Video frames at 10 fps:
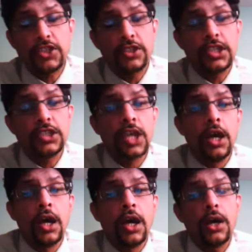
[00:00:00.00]
Indies
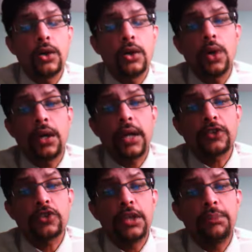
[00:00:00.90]
who are
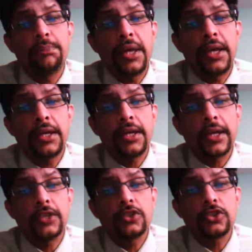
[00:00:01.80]
actually playing
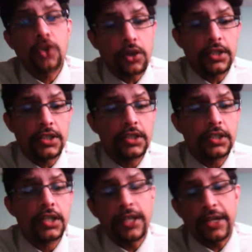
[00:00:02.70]
against Scotland,
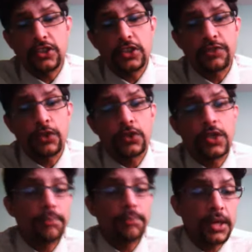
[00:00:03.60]
96 for 3,
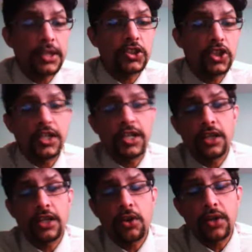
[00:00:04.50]
and Bangladesh are
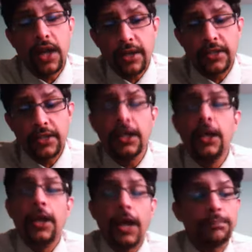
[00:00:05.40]
taking on Ireland,
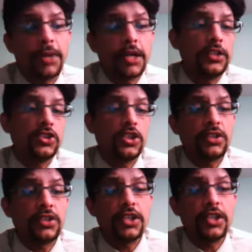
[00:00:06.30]
and Bangladesh are
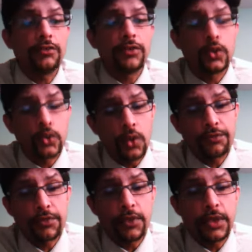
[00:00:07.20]
79 for 2
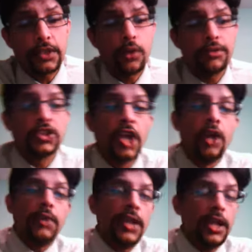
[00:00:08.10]
after 20 overs.
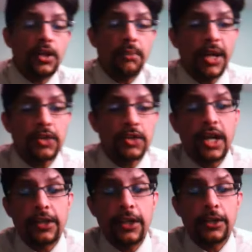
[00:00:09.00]
Well, I'll come back to
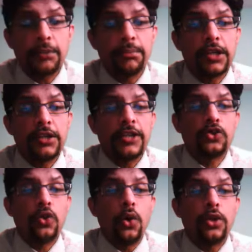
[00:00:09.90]
that later, but let's
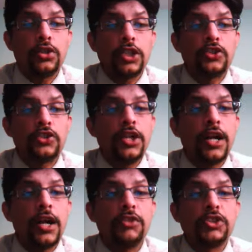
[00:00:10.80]
go on to that Sri
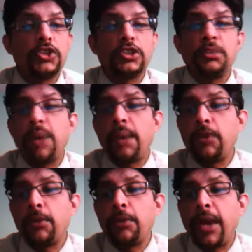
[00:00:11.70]
Lanka versus Zimbabwe
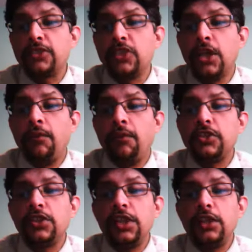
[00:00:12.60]
match, which
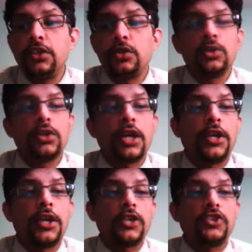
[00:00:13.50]
really took the
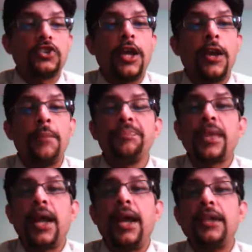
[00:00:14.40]
cake yesterday.
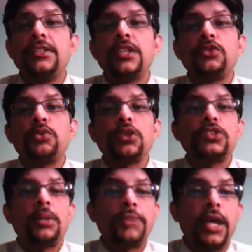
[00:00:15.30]
And this was
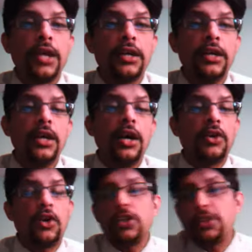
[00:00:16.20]
something,
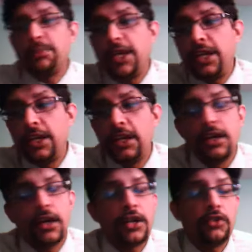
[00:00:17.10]
according to me,
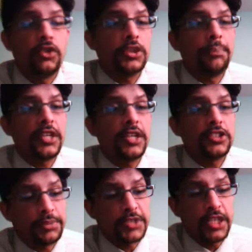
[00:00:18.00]
it was the biggest
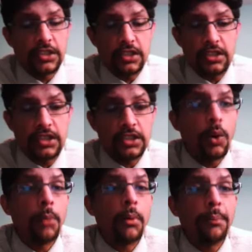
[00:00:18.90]
upset in these
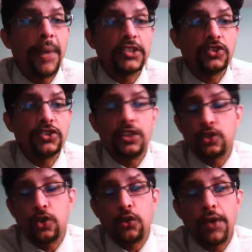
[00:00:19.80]
warm-up matches here
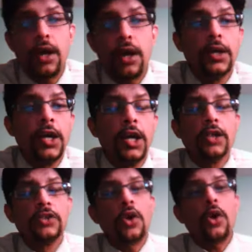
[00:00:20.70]
so far.
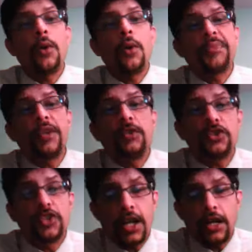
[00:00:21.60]
So it was
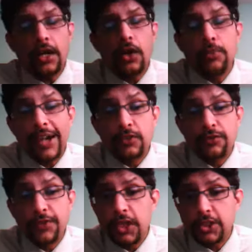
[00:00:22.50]
Sri Lanka who batted
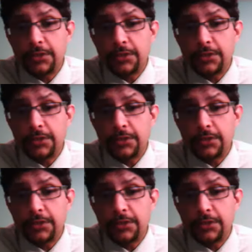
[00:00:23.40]
first.